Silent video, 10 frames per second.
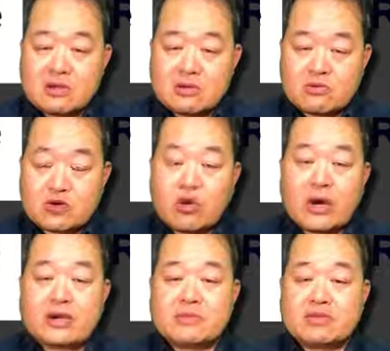
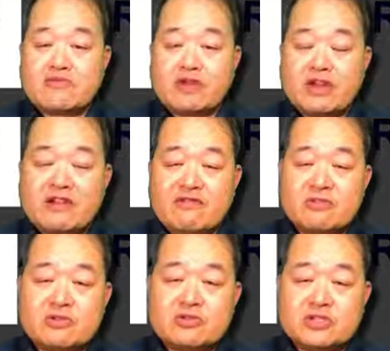requirement for every
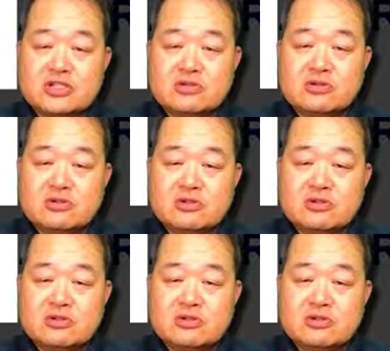person